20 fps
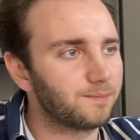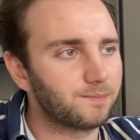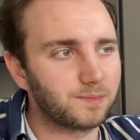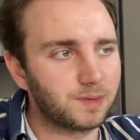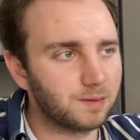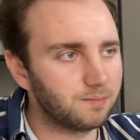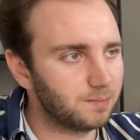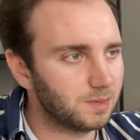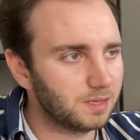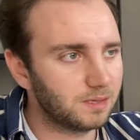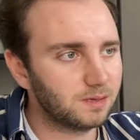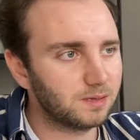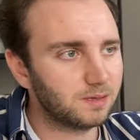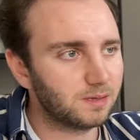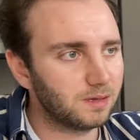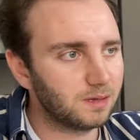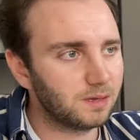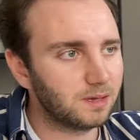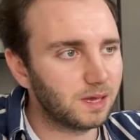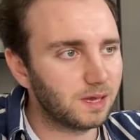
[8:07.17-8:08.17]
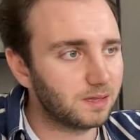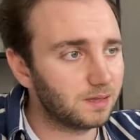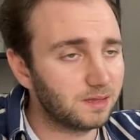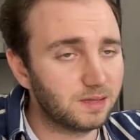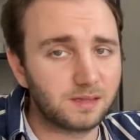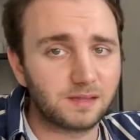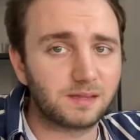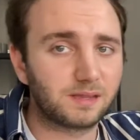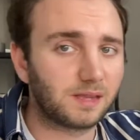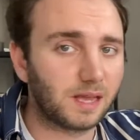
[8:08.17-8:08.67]
immediately,
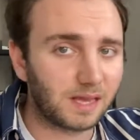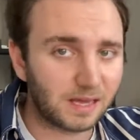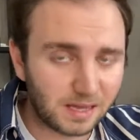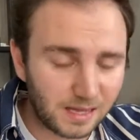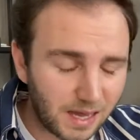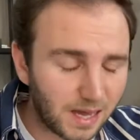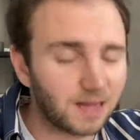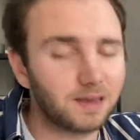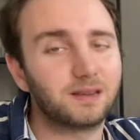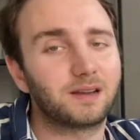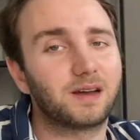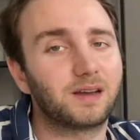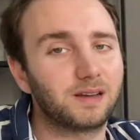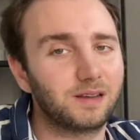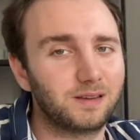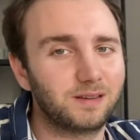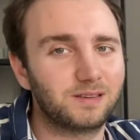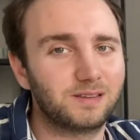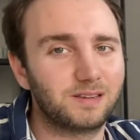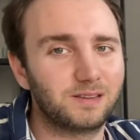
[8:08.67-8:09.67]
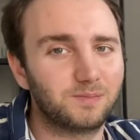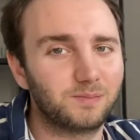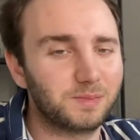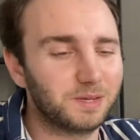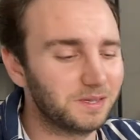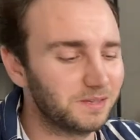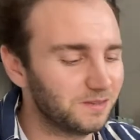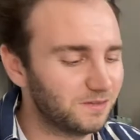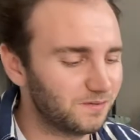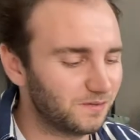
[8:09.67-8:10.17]
and again I got an
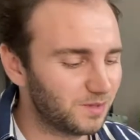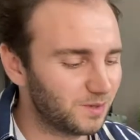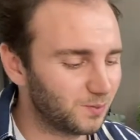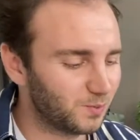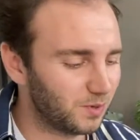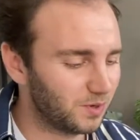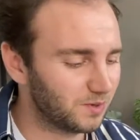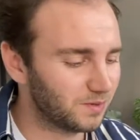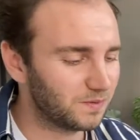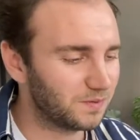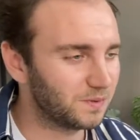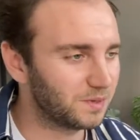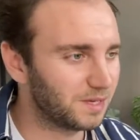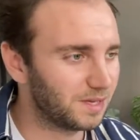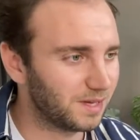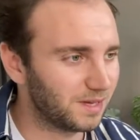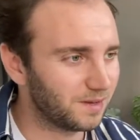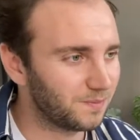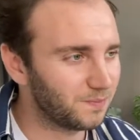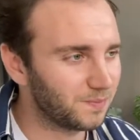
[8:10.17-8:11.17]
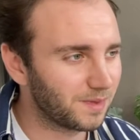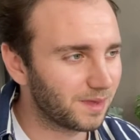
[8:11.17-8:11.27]
immediate response with the